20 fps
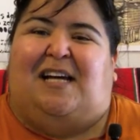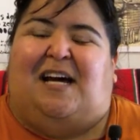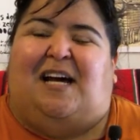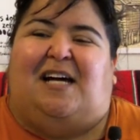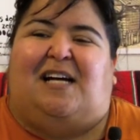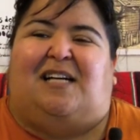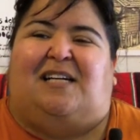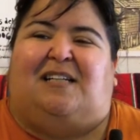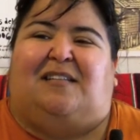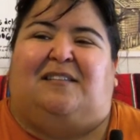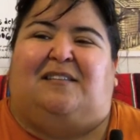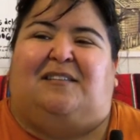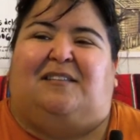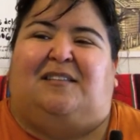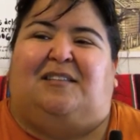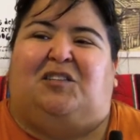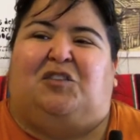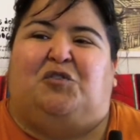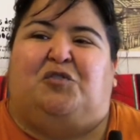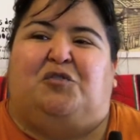
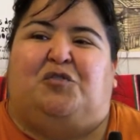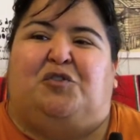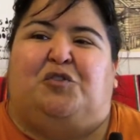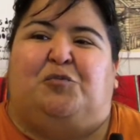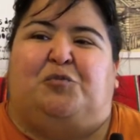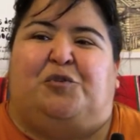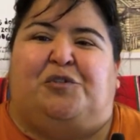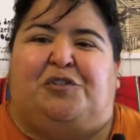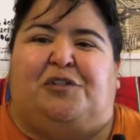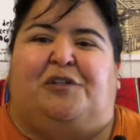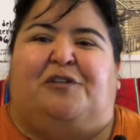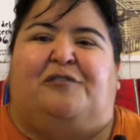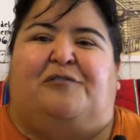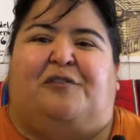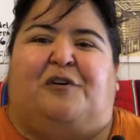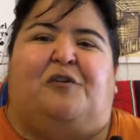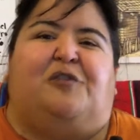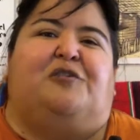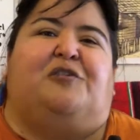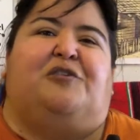to
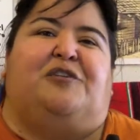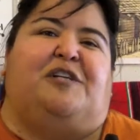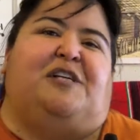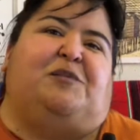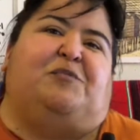preserve older